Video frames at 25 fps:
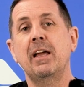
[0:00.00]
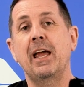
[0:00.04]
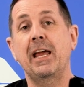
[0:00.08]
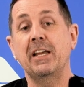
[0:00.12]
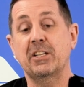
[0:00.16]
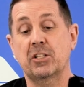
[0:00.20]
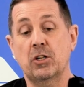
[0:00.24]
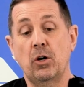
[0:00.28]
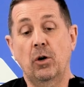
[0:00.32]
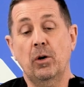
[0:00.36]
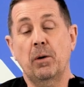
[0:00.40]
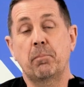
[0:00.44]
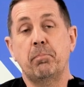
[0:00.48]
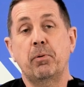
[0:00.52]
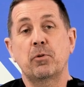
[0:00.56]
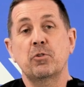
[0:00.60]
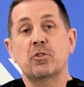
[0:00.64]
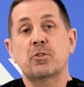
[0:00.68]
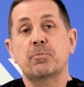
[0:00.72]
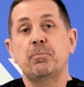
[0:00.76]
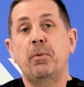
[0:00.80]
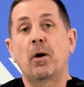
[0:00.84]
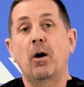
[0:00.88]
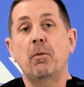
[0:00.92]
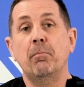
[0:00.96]
It's called a
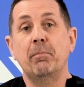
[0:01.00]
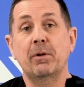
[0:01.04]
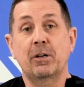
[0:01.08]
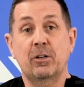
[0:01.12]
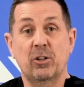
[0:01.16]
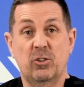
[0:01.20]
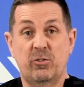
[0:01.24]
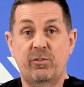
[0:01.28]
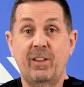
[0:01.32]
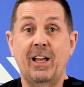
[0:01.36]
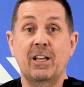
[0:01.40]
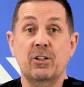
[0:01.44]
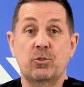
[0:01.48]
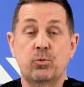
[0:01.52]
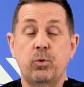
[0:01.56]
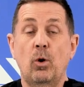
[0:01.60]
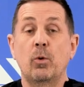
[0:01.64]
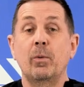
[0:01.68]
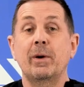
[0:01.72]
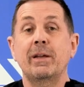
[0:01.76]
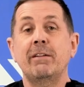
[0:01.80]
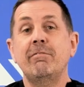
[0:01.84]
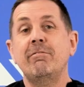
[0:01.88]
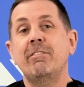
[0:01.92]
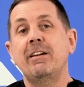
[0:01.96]
punch pot because that's
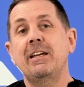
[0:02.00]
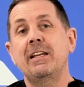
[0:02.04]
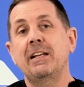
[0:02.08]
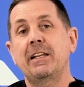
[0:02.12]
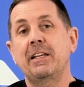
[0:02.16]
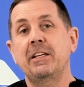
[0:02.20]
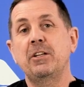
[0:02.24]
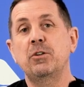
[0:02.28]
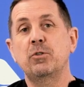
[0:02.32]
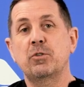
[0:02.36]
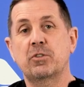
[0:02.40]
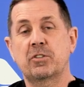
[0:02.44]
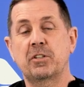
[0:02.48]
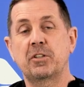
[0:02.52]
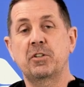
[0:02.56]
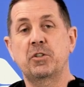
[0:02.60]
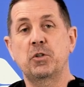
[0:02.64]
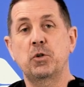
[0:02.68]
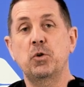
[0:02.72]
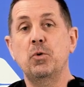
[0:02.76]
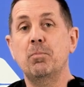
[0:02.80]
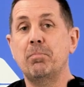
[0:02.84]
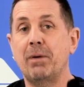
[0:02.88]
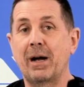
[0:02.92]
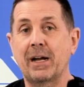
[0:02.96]
what we really used to
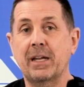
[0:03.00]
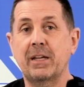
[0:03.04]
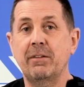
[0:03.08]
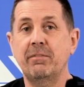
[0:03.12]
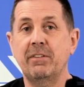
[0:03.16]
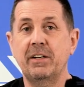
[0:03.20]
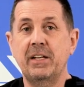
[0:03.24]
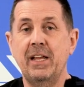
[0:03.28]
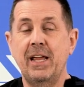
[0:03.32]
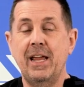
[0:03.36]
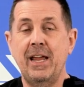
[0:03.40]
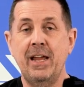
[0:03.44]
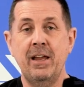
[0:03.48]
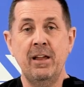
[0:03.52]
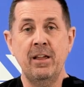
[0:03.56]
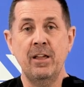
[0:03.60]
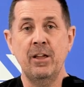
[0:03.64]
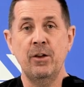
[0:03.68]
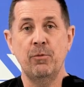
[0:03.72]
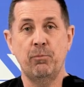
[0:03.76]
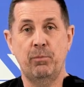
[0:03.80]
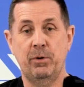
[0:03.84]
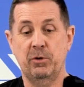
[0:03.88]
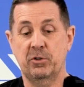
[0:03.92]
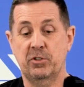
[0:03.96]
do back in the day.
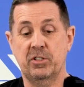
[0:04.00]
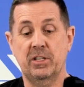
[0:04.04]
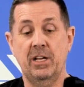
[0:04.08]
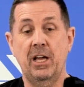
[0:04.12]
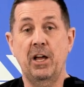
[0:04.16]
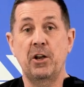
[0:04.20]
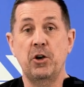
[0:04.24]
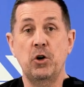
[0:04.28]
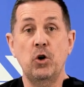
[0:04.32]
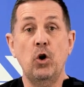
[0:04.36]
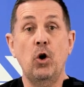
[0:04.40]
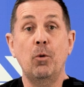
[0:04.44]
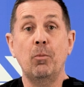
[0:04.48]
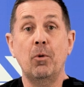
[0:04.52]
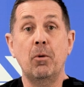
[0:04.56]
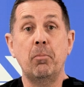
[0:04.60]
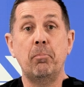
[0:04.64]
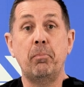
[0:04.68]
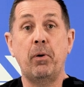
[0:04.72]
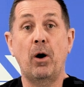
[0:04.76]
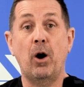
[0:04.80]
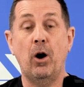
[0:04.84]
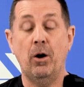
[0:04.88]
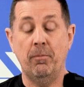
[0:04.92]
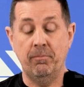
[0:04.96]
We used to get a normal
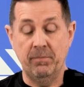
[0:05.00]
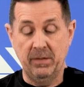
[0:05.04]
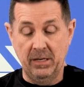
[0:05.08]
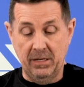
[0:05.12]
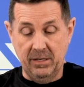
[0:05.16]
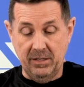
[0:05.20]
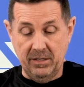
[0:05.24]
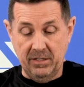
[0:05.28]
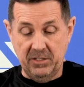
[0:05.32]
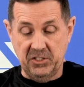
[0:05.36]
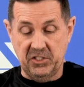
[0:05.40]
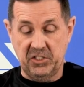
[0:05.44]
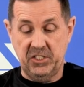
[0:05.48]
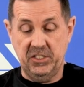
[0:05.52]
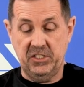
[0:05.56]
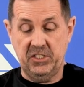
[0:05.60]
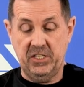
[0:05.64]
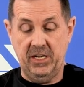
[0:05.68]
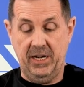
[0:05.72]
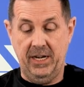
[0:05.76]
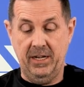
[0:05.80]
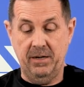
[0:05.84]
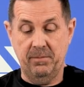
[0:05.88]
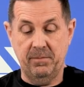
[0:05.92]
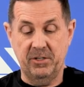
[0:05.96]
pot, sit
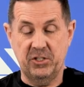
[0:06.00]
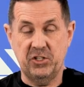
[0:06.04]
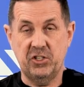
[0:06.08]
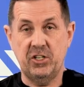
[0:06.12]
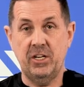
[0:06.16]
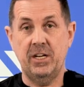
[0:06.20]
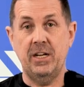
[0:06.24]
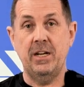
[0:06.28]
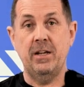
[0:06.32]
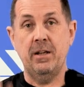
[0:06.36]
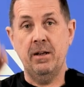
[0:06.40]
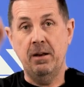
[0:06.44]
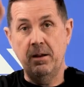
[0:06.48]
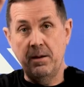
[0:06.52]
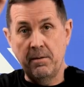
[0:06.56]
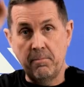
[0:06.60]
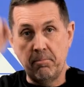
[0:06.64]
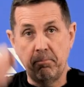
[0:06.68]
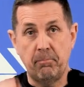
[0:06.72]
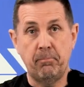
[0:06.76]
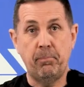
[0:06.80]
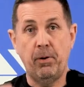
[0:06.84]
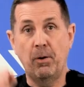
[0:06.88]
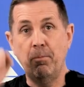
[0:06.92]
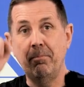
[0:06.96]
it in a machine,
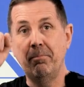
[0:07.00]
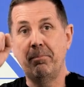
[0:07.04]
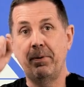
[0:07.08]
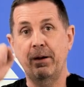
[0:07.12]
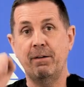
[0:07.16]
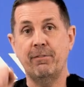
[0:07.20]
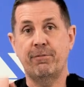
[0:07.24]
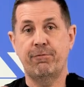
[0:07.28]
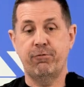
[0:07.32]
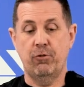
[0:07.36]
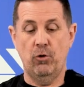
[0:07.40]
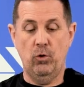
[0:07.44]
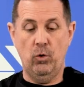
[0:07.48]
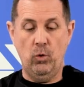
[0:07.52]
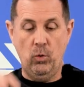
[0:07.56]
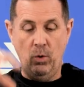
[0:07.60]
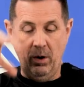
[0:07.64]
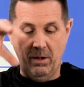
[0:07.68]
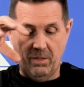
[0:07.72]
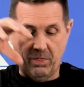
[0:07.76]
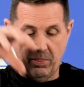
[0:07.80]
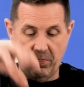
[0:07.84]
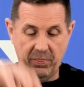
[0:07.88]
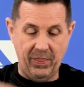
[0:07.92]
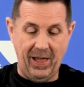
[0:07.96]
pump it through,
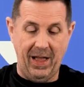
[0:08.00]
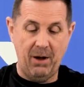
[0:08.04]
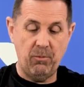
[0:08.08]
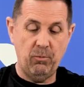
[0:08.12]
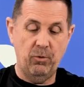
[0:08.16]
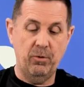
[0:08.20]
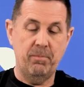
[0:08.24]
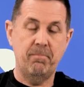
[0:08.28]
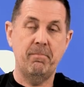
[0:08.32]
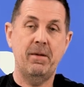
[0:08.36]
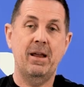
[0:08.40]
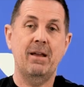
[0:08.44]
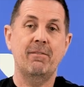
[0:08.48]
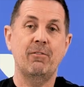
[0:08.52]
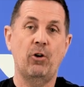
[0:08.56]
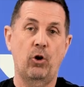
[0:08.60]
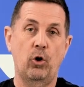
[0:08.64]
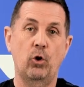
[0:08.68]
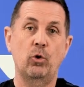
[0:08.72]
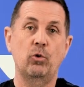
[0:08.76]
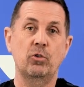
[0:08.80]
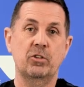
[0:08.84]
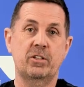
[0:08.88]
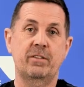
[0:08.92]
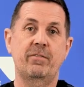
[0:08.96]
that would make the
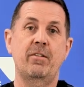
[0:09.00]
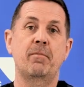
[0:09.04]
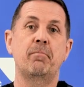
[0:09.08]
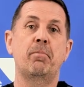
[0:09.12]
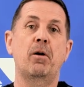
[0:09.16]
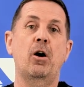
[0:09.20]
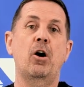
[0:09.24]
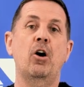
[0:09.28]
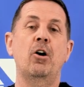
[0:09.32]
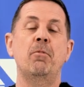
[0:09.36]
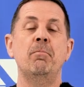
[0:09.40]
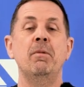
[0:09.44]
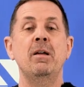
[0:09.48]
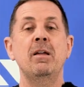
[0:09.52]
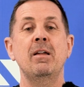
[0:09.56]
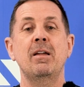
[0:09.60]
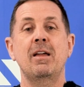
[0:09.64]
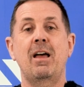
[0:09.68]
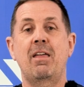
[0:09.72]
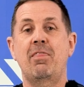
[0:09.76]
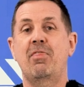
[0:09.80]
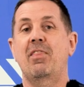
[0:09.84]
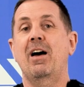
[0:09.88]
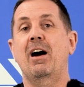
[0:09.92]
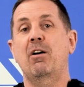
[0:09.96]
holes in the bottom,
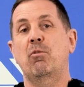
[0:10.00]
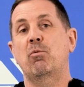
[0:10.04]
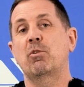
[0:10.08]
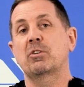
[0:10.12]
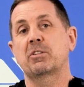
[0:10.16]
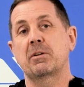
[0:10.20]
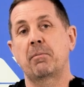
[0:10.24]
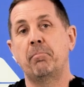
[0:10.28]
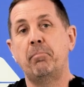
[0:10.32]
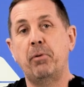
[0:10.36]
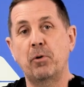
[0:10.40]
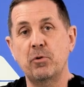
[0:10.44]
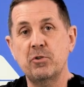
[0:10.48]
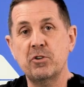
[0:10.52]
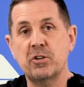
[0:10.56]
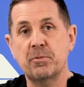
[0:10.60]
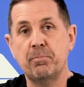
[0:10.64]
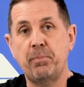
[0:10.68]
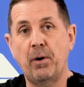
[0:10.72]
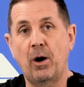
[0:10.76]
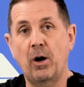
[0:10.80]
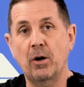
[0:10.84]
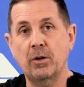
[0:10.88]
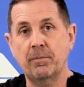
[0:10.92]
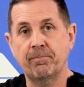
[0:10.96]
and that was a punch
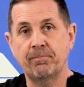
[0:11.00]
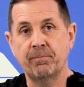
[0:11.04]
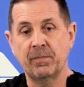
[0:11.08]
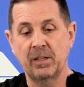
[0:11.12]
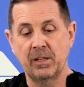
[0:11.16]
pot.